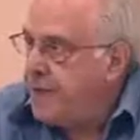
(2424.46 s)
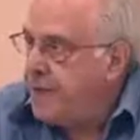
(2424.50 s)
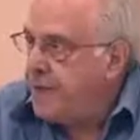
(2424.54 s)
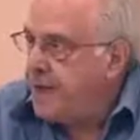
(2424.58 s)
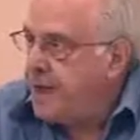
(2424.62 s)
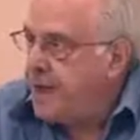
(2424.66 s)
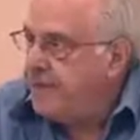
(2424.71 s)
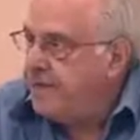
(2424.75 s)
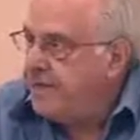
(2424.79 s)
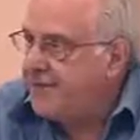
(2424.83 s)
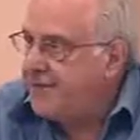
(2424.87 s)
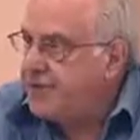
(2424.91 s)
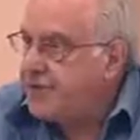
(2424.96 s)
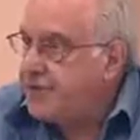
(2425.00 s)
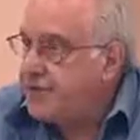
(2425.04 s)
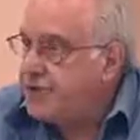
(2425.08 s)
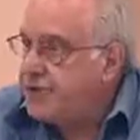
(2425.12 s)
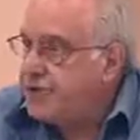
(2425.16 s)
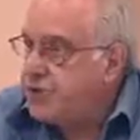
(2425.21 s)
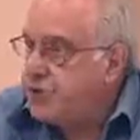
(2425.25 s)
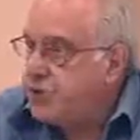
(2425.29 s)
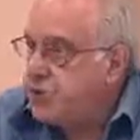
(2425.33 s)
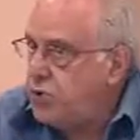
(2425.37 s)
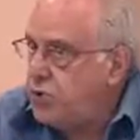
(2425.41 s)
Left to
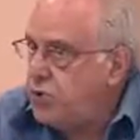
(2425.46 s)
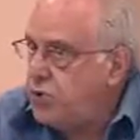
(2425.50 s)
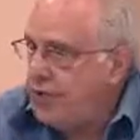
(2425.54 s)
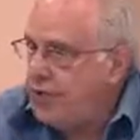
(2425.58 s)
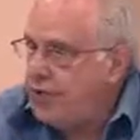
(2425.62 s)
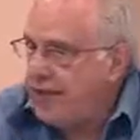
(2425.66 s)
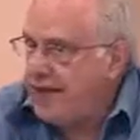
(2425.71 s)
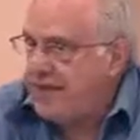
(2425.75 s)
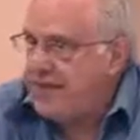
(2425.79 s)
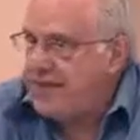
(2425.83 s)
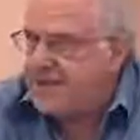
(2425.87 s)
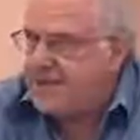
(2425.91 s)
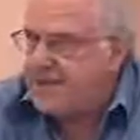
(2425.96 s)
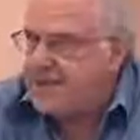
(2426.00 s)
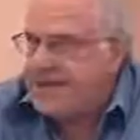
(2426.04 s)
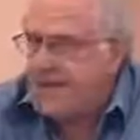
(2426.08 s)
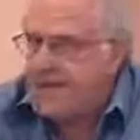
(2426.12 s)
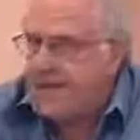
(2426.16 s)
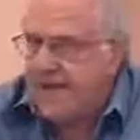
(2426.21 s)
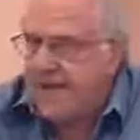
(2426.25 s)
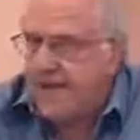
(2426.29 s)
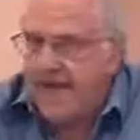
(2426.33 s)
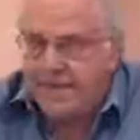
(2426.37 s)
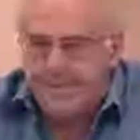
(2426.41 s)
its own
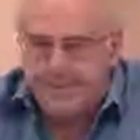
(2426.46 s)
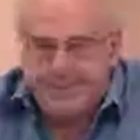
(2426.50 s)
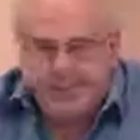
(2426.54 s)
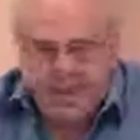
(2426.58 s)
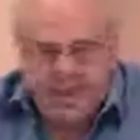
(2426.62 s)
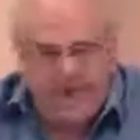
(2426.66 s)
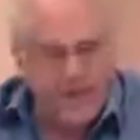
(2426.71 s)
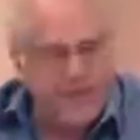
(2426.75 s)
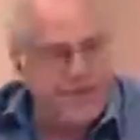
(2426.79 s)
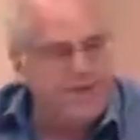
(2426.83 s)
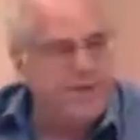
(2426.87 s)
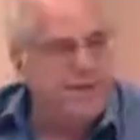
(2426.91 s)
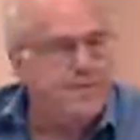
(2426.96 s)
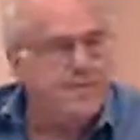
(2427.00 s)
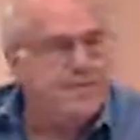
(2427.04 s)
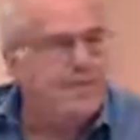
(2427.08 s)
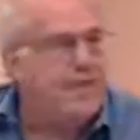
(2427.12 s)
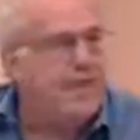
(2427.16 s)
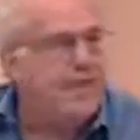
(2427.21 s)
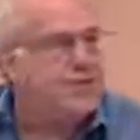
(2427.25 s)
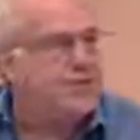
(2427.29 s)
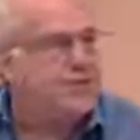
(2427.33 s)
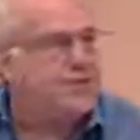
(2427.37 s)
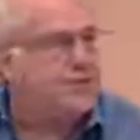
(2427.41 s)
devices, capitalism
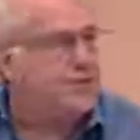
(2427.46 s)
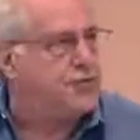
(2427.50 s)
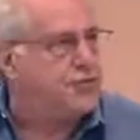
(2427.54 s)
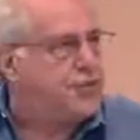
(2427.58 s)
makes the